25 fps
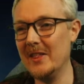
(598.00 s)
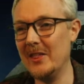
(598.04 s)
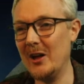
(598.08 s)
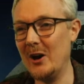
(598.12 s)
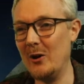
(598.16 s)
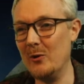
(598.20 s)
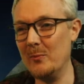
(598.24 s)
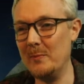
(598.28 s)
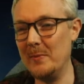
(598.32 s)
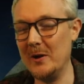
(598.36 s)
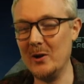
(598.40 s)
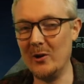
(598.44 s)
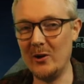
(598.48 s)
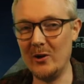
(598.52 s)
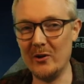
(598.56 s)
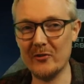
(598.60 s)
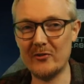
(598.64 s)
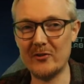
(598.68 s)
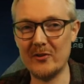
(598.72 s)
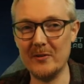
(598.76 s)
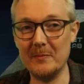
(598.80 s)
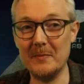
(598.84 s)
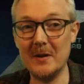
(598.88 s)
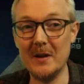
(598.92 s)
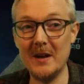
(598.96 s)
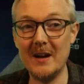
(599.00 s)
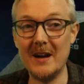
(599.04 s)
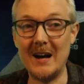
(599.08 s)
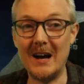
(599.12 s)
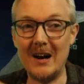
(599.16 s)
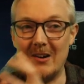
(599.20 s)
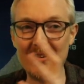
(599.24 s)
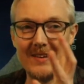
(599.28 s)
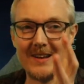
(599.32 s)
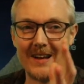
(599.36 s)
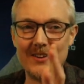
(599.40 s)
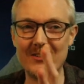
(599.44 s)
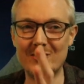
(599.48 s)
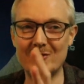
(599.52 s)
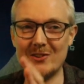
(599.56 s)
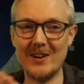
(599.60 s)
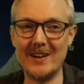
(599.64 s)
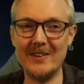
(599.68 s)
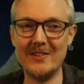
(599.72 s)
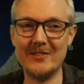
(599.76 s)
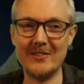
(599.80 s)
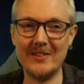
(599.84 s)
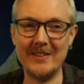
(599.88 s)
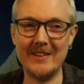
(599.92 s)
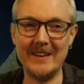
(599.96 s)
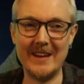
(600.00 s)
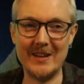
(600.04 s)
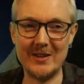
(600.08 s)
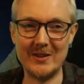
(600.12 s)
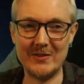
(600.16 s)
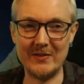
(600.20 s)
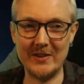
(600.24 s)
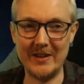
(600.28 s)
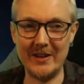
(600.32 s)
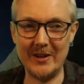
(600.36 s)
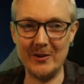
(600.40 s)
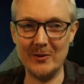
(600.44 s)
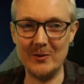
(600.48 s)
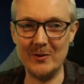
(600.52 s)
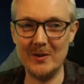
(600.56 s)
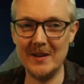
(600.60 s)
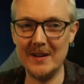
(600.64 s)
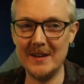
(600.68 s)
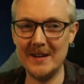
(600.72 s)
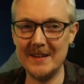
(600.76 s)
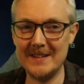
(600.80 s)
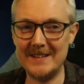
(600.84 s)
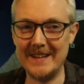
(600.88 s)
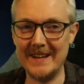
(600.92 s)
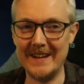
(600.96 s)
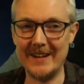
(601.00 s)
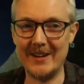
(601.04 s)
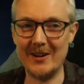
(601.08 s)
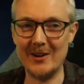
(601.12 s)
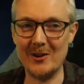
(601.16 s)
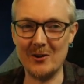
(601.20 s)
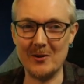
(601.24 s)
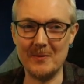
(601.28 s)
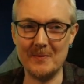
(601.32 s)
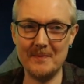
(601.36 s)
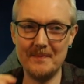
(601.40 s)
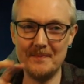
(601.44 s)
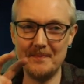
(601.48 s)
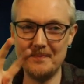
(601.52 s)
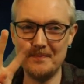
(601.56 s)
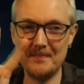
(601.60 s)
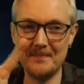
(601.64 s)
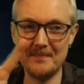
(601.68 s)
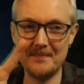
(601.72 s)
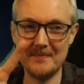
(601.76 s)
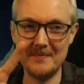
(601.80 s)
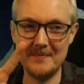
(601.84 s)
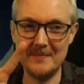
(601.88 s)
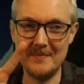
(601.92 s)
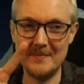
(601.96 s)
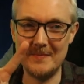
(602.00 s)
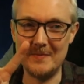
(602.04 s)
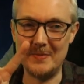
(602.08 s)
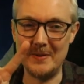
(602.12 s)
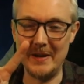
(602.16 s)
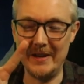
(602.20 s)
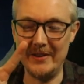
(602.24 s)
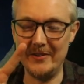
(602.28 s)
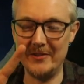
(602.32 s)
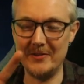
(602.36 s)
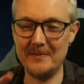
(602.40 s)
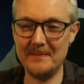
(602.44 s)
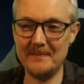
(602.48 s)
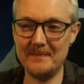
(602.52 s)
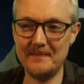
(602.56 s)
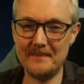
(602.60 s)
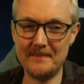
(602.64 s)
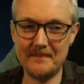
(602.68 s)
that would be awesome. I'll catch you guys in the next video. Take care. Peace.